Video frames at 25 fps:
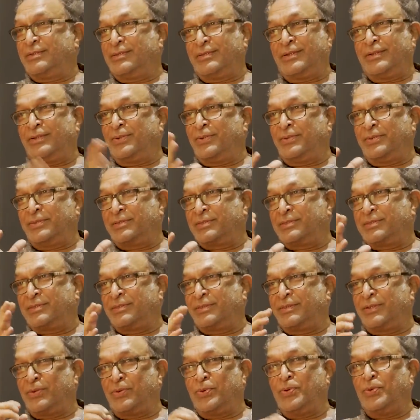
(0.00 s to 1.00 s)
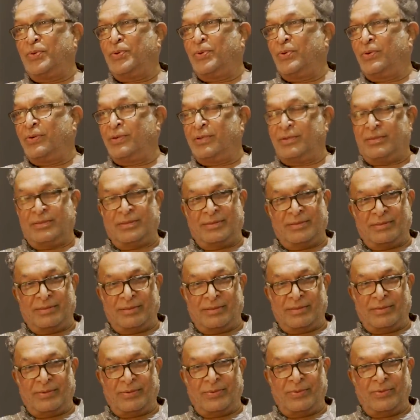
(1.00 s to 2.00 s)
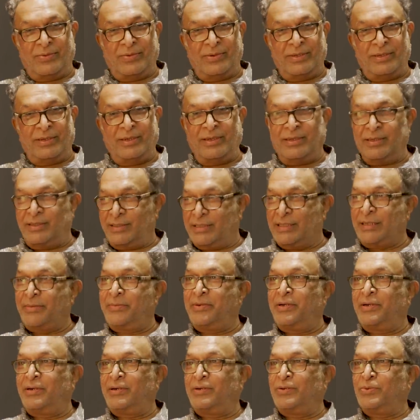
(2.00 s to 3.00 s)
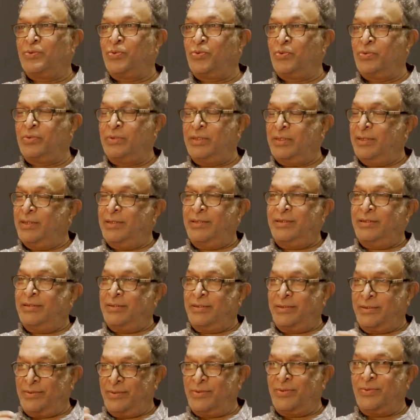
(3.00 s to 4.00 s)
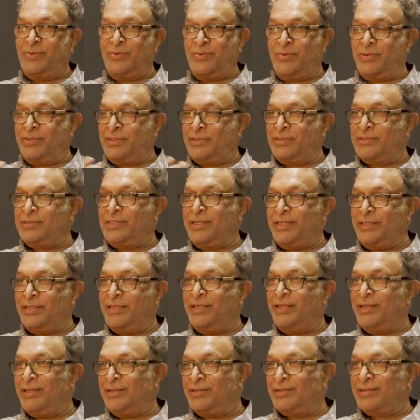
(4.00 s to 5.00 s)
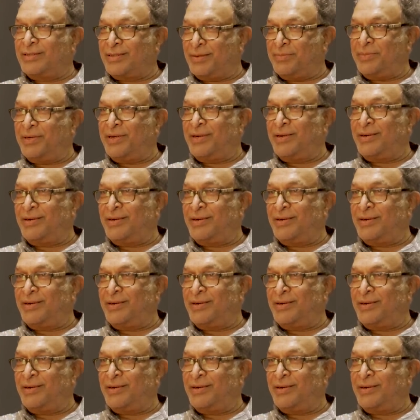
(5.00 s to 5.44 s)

the whole Indian Tamil Nadu, what is Hindi in Tamil